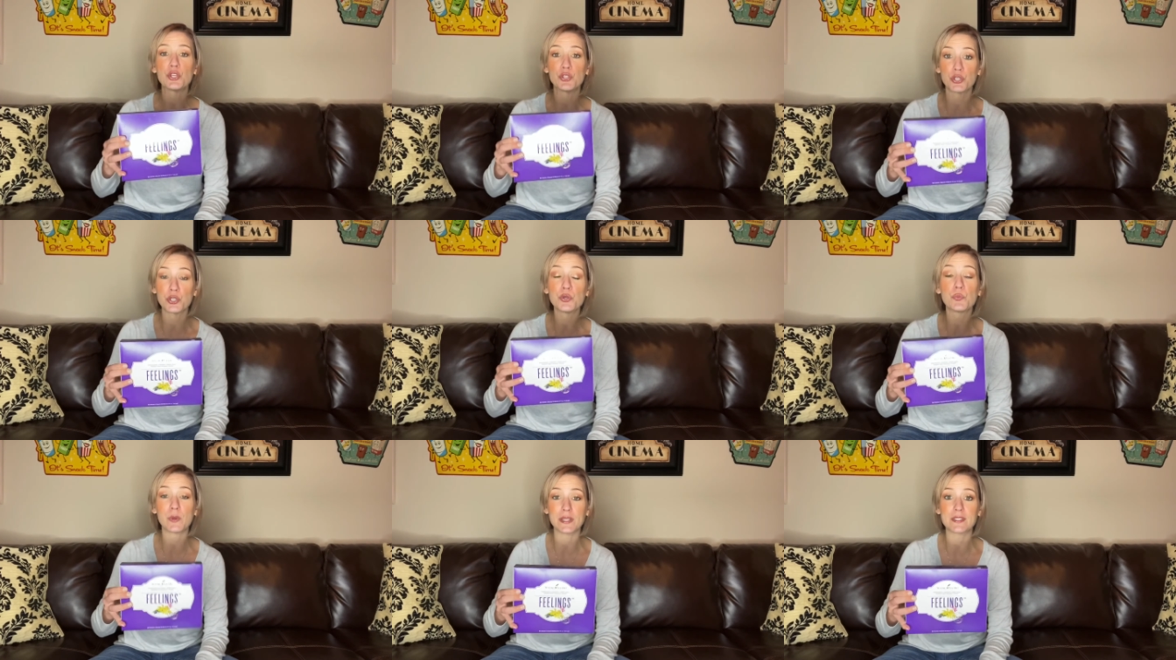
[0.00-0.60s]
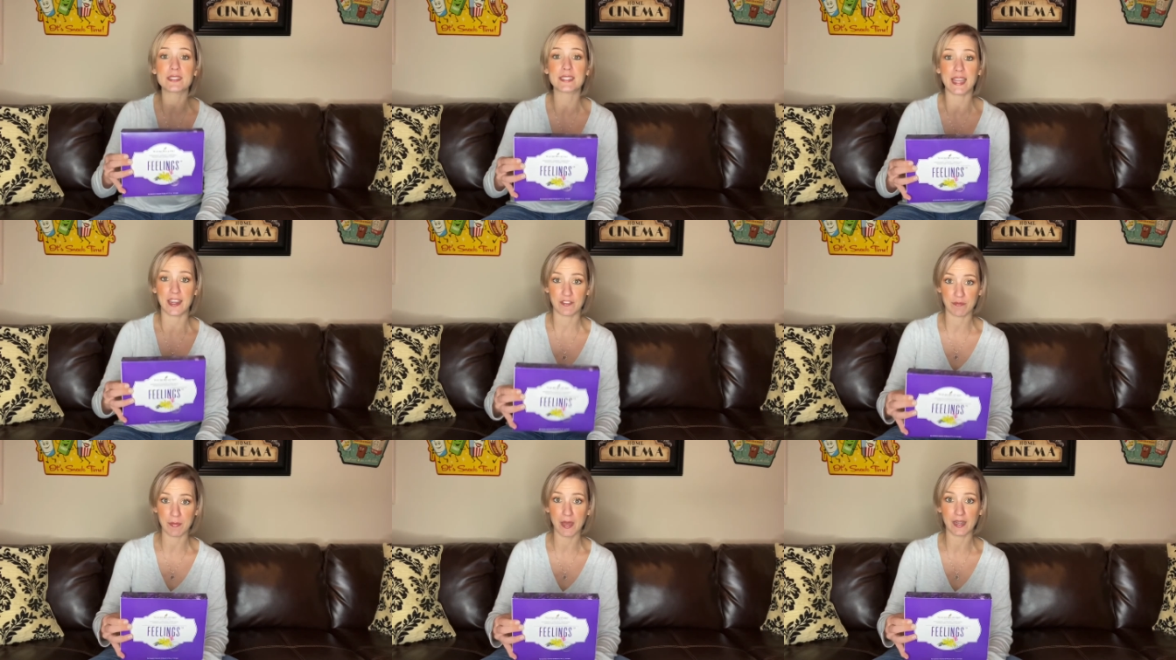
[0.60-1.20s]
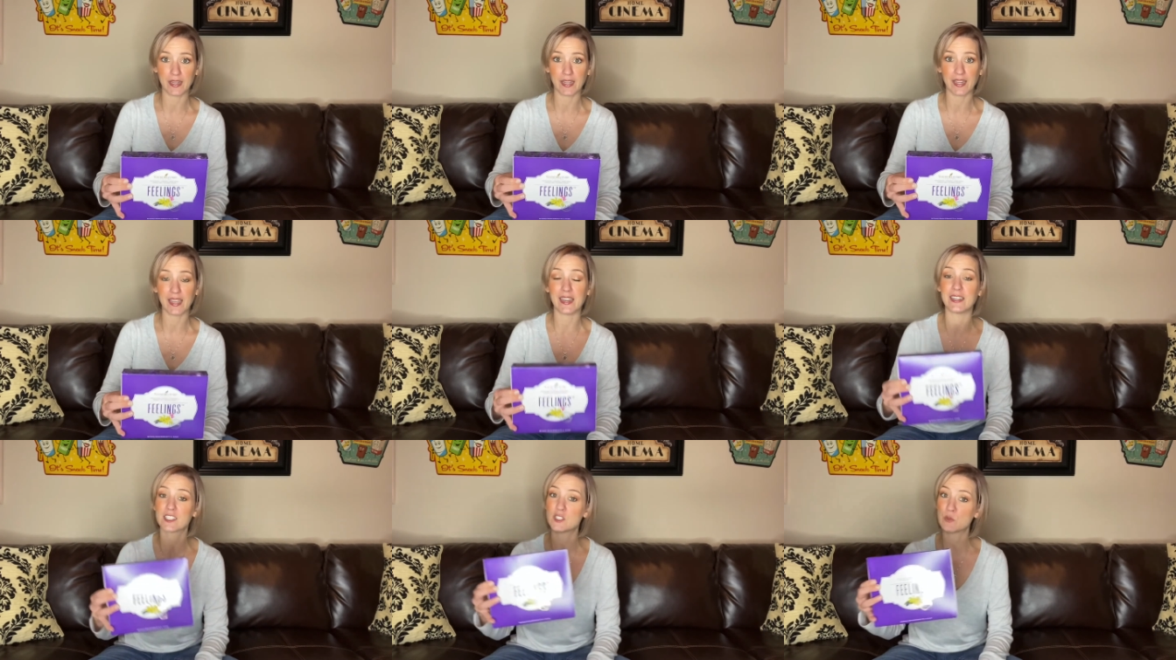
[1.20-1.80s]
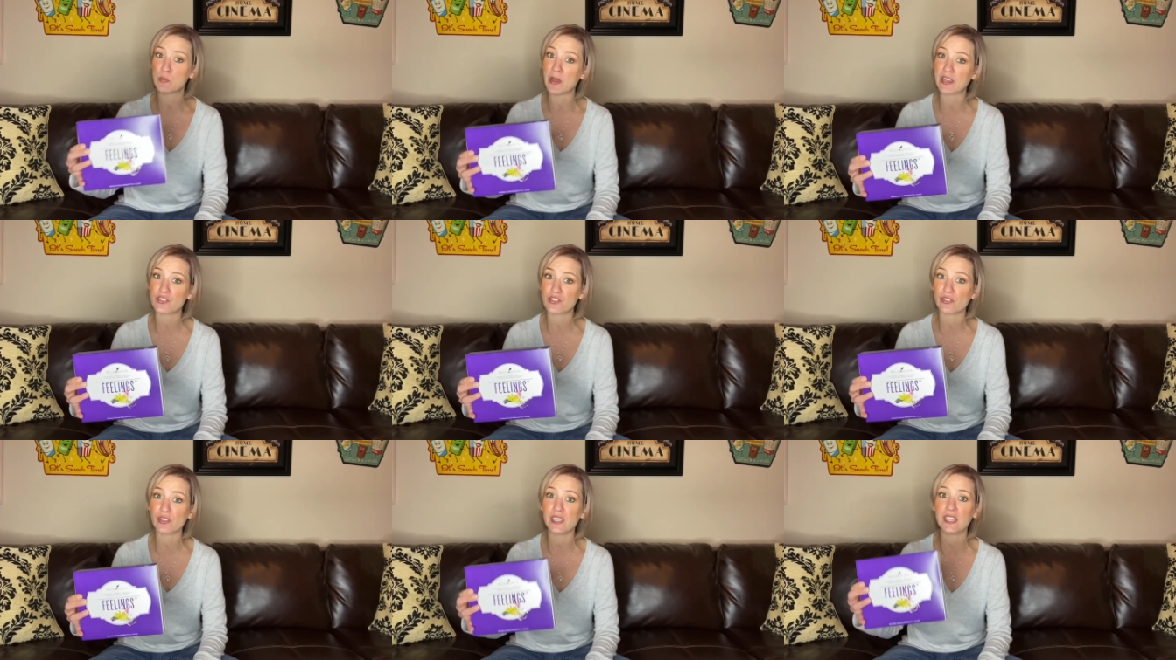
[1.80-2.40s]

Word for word: you will save money. And especially